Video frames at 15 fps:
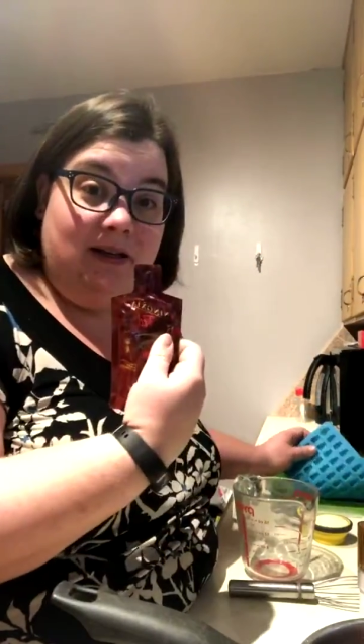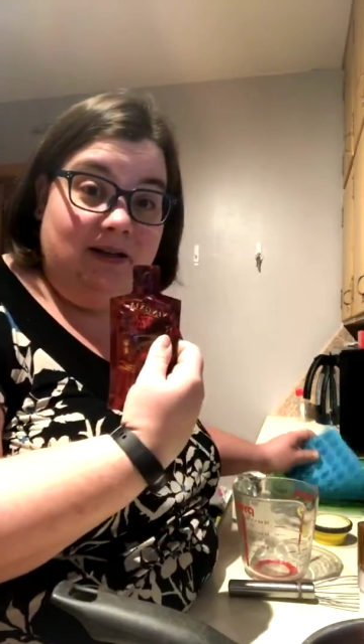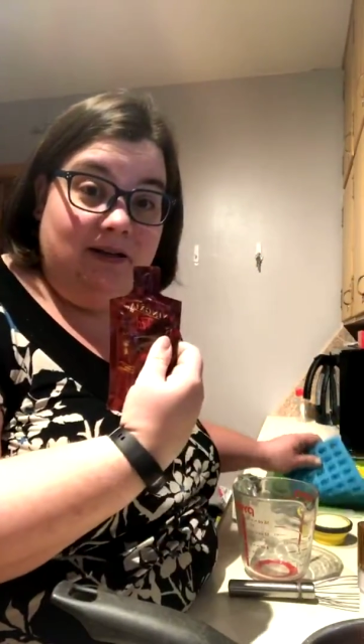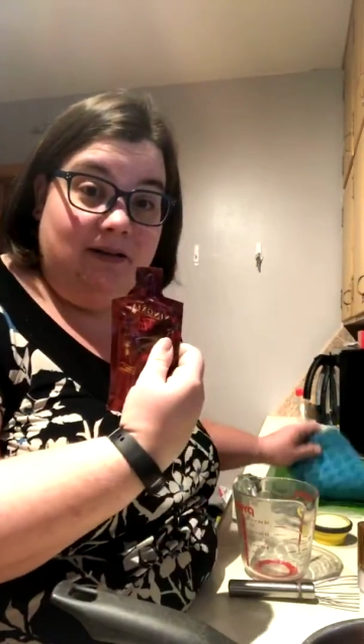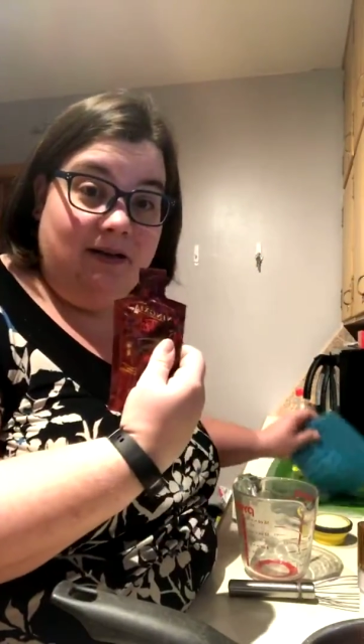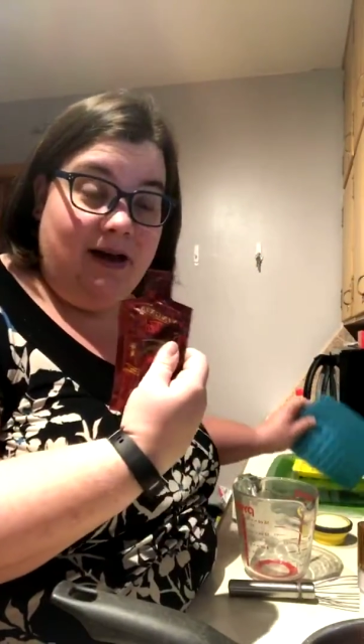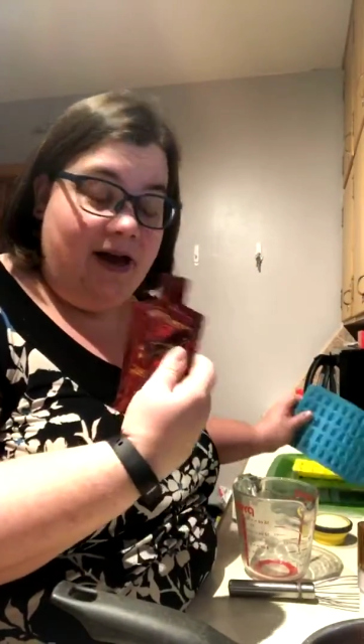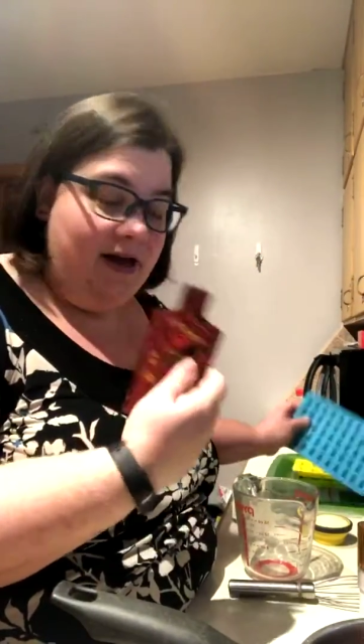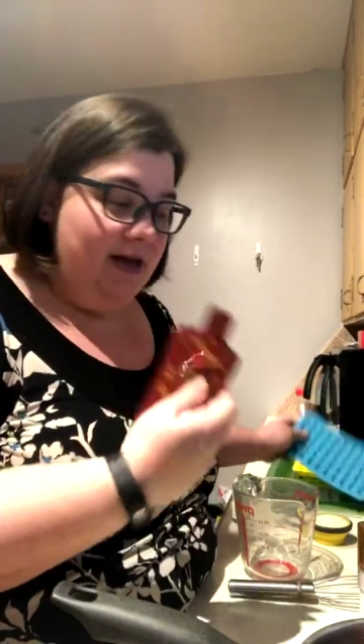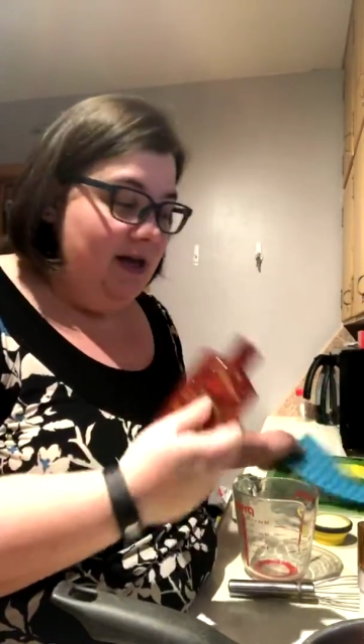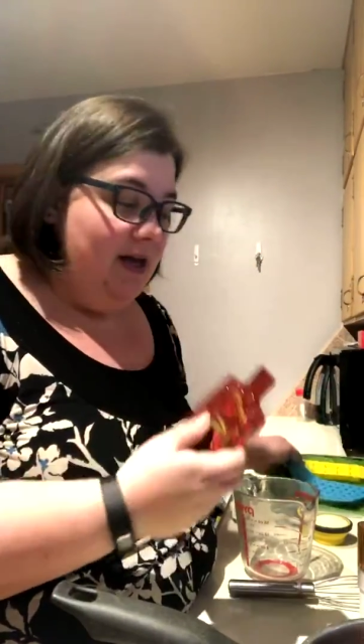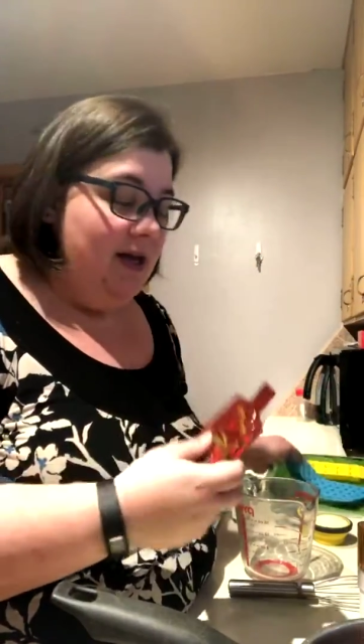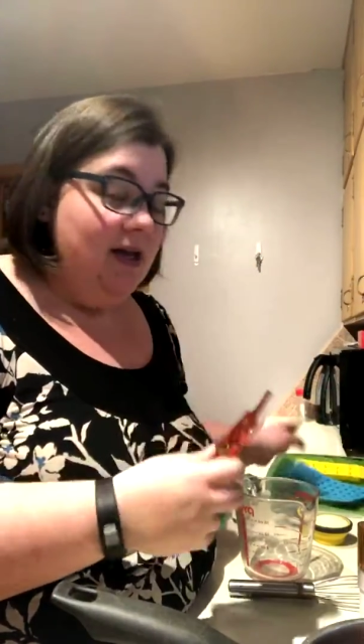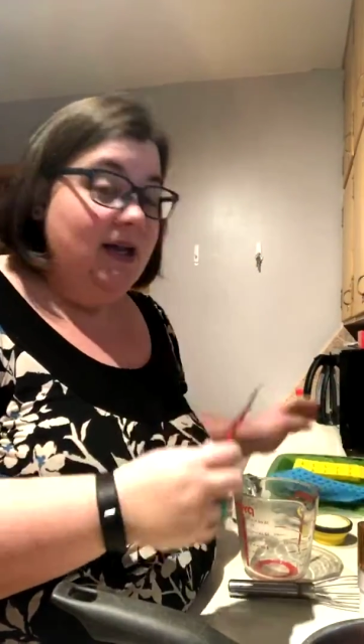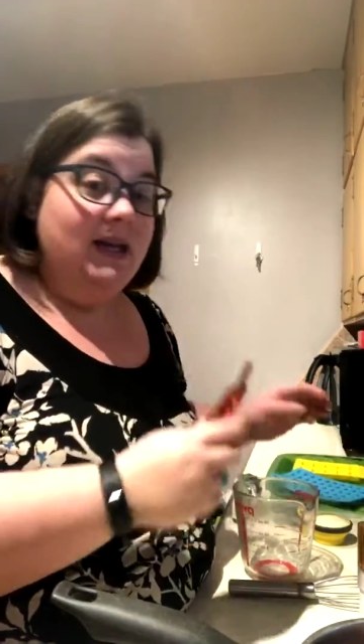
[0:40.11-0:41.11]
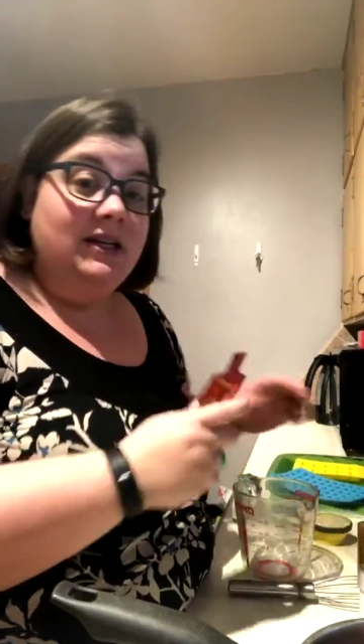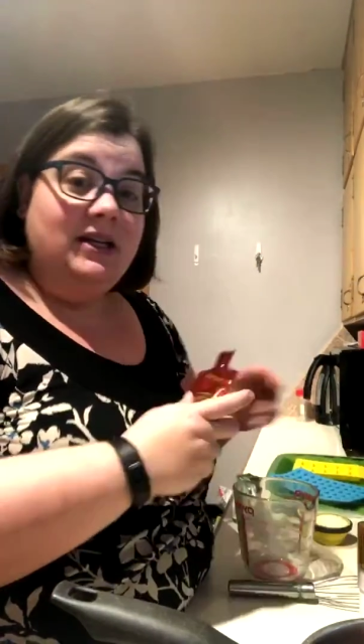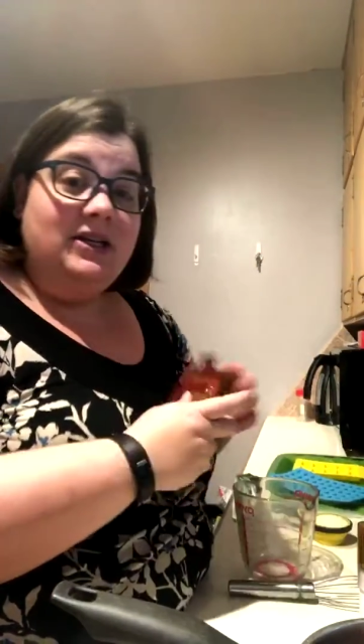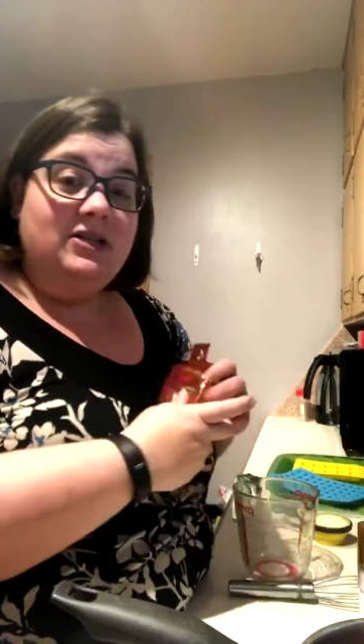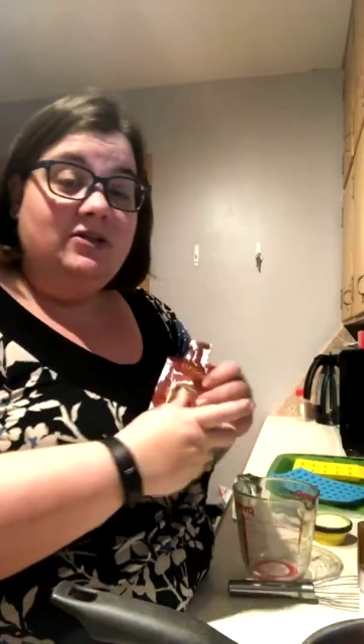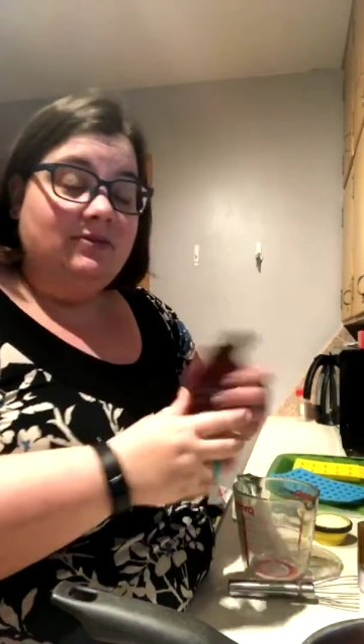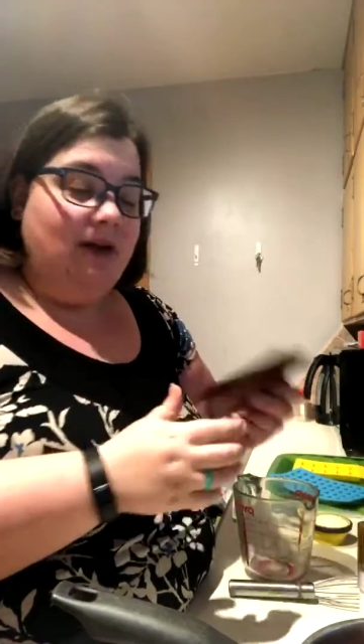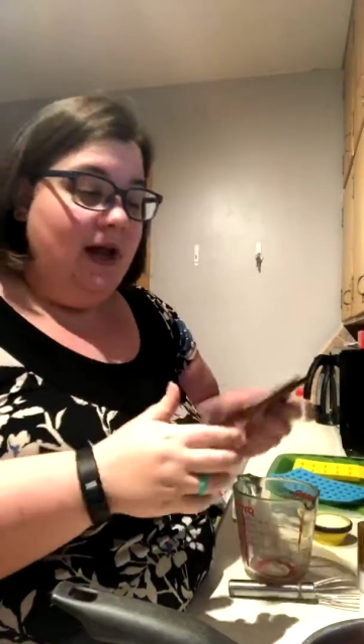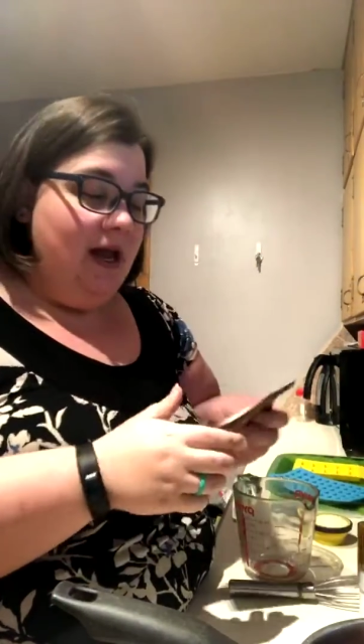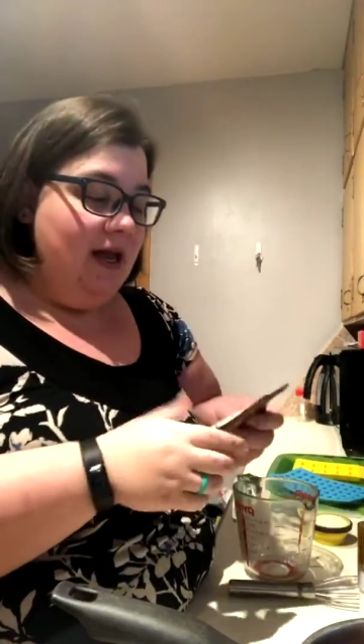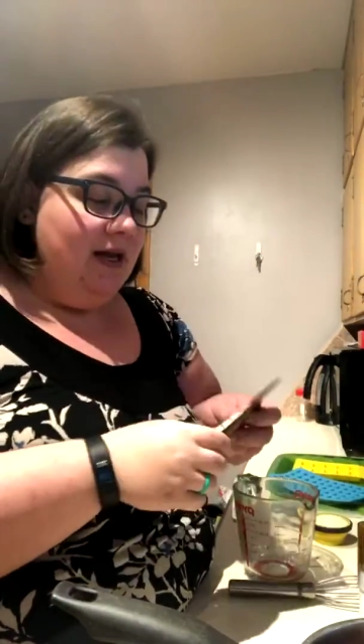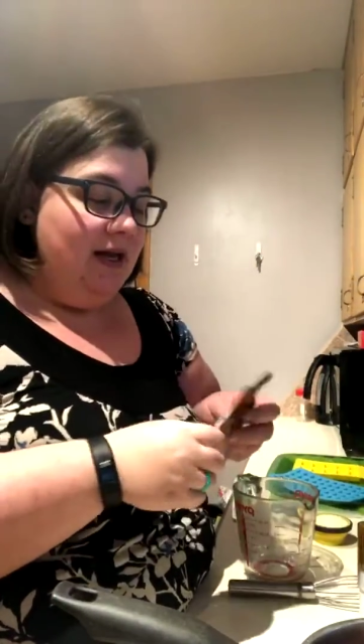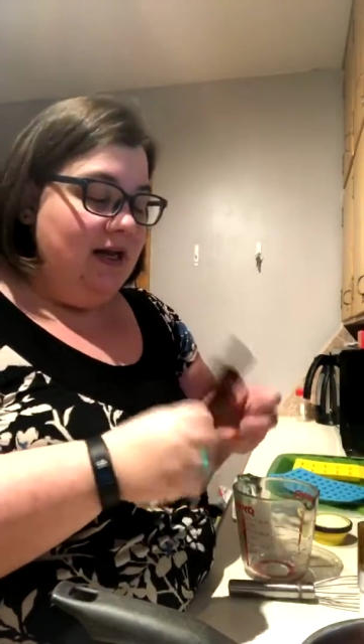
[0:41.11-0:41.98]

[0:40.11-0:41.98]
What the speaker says: Okay, Ningxia Red